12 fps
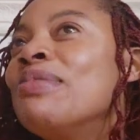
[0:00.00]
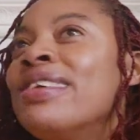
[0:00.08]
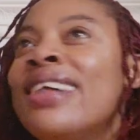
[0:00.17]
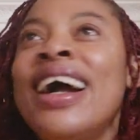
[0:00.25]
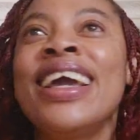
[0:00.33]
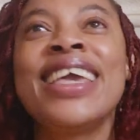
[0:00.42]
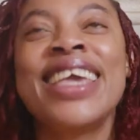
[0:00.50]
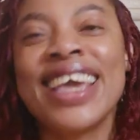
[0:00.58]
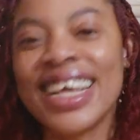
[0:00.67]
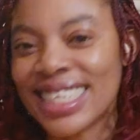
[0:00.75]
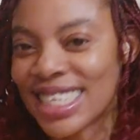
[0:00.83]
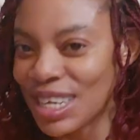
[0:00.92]
Did I
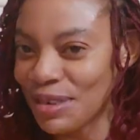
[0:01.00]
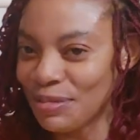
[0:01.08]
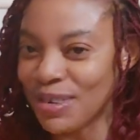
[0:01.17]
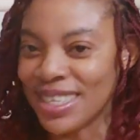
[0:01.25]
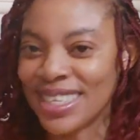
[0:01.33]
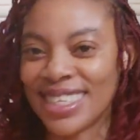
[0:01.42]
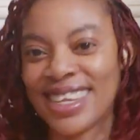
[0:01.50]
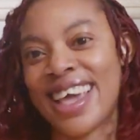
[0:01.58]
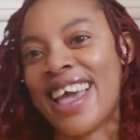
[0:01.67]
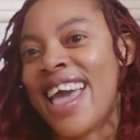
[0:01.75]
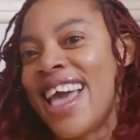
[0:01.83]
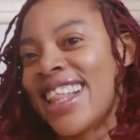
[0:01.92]
hear someone
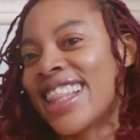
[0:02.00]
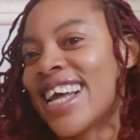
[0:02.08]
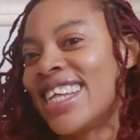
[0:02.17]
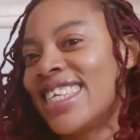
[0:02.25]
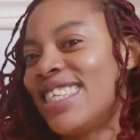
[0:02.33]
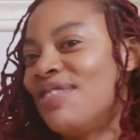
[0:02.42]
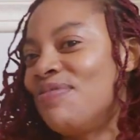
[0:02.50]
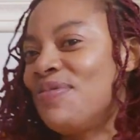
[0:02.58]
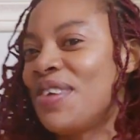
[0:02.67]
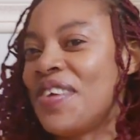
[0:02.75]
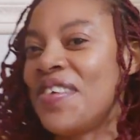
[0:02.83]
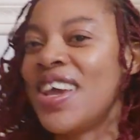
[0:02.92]
say that is
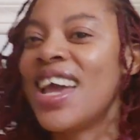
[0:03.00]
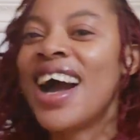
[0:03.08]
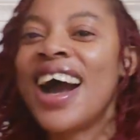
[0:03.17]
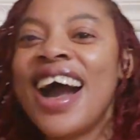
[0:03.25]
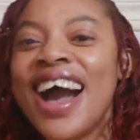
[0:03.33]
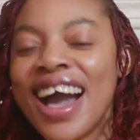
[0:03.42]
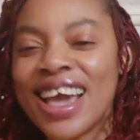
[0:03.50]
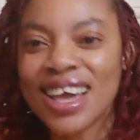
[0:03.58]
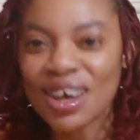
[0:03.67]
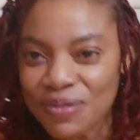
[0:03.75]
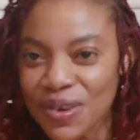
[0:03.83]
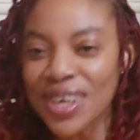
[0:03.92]
very high?
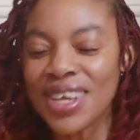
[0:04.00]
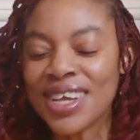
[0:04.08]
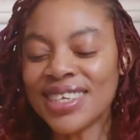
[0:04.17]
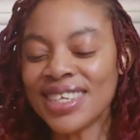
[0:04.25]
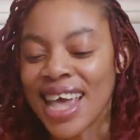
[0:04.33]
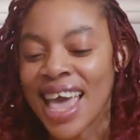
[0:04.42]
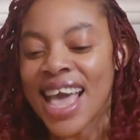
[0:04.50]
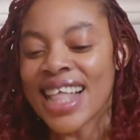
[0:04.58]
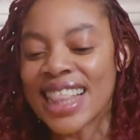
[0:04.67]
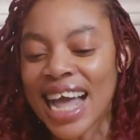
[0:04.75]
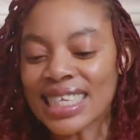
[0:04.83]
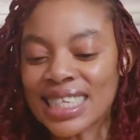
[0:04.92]
Of course,
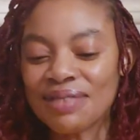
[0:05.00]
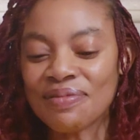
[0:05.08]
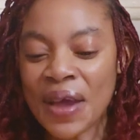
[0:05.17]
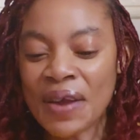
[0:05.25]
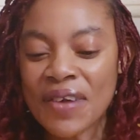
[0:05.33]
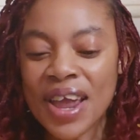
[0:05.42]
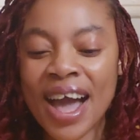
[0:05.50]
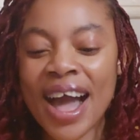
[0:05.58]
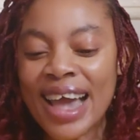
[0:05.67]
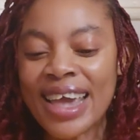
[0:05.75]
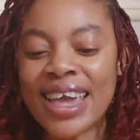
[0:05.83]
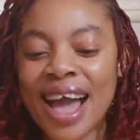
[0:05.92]
that's very
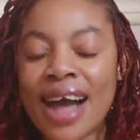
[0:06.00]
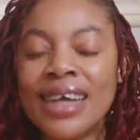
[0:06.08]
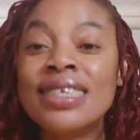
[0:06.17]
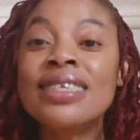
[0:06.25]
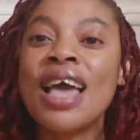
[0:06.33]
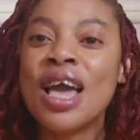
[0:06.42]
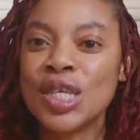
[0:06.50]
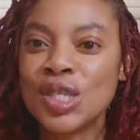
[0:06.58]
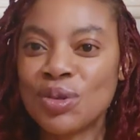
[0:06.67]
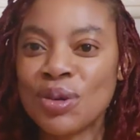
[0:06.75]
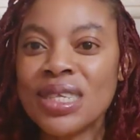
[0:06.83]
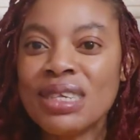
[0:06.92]
high, guys.
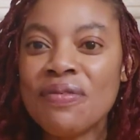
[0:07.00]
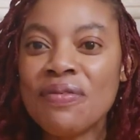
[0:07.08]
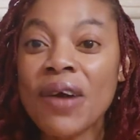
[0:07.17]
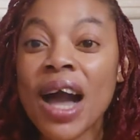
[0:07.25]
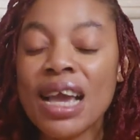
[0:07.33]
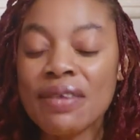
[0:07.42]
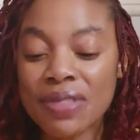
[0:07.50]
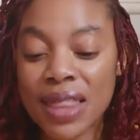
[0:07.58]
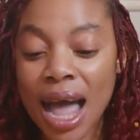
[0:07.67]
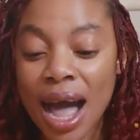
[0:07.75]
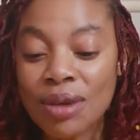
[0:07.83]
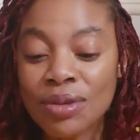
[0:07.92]

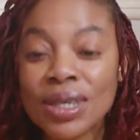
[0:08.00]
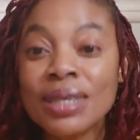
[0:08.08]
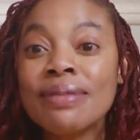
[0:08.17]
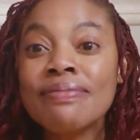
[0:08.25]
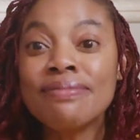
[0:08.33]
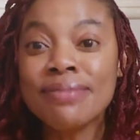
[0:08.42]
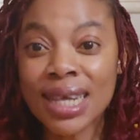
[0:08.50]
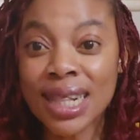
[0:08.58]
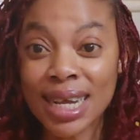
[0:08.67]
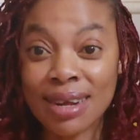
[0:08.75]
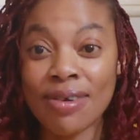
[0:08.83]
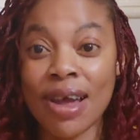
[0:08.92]
25,000
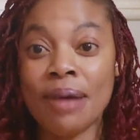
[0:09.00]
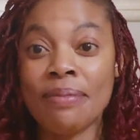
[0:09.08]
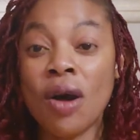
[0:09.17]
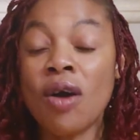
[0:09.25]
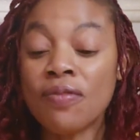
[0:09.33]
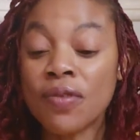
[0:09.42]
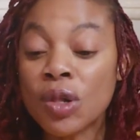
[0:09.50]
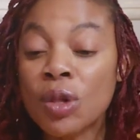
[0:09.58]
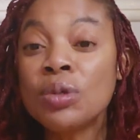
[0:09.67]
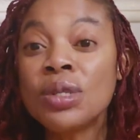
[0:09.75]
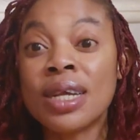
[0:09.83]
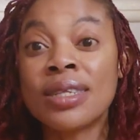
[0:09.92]
milligrams of
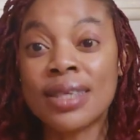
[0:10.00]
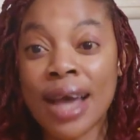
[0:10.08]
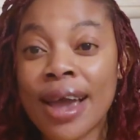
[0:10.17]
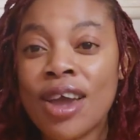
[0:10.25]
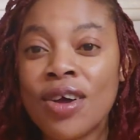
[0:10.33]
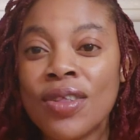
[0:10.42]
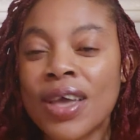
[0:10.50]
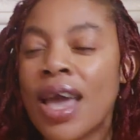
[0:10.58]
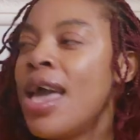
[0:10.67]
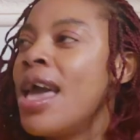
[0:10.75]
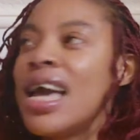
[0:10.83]
glutathione.